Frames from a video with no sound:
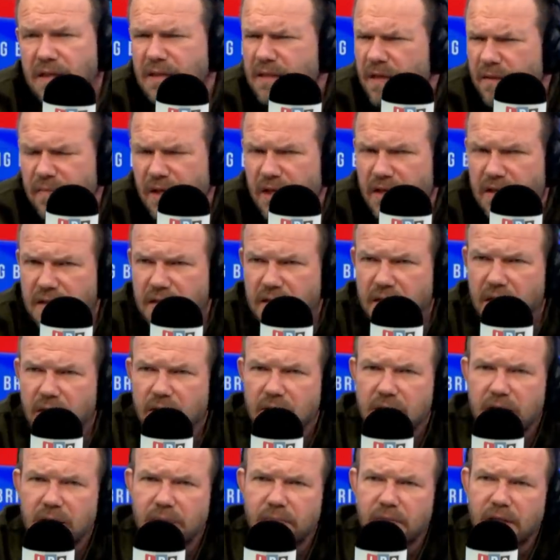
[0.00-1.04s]
Some days I don't.
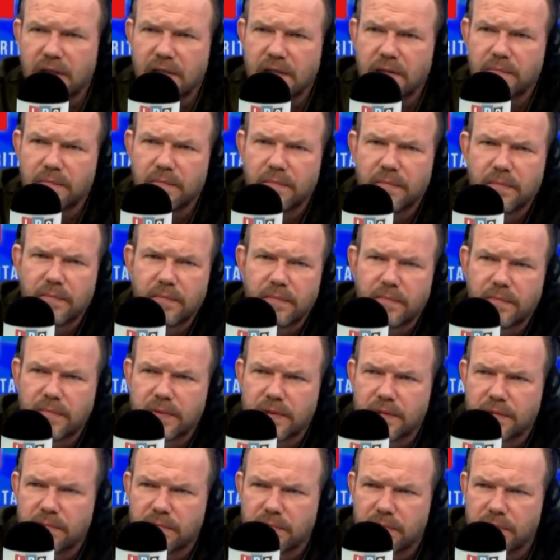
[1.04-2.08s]
Some days I'm
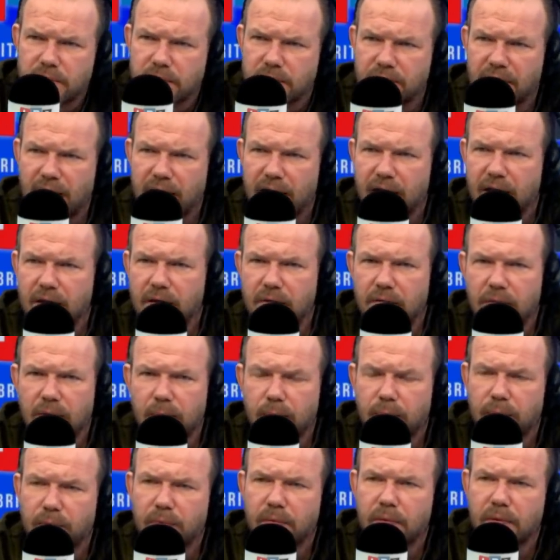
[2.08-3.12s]
just sort of hand you the
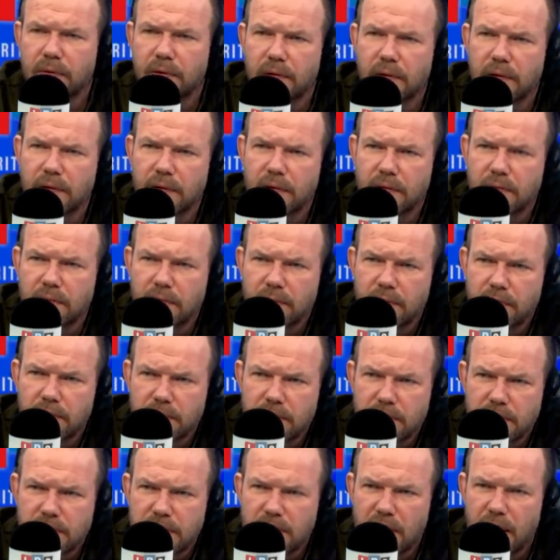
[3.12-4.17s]
ball and, and
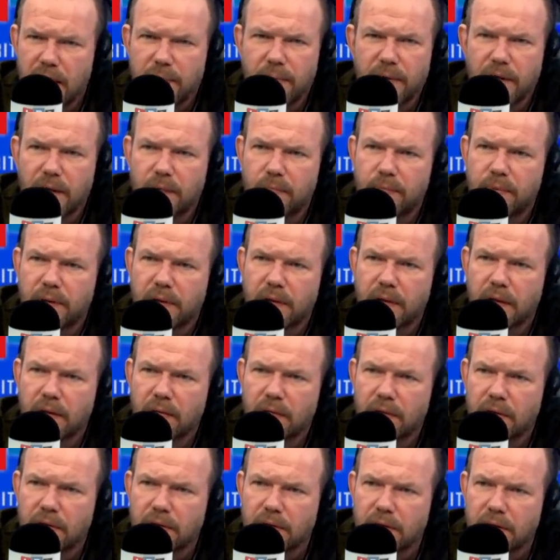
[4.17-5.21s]
set up an open
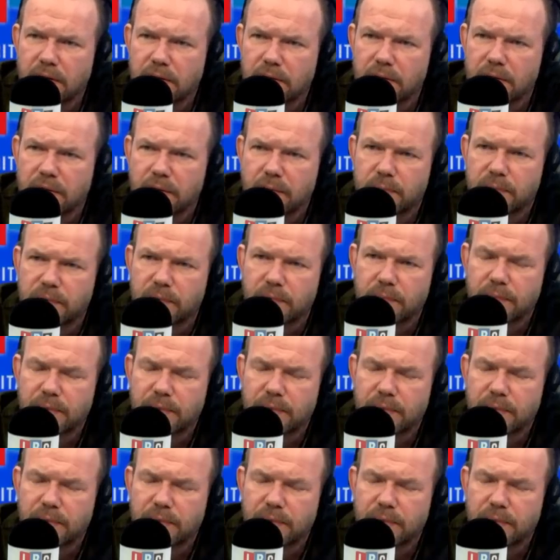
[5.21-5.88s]
goal on the switchboard.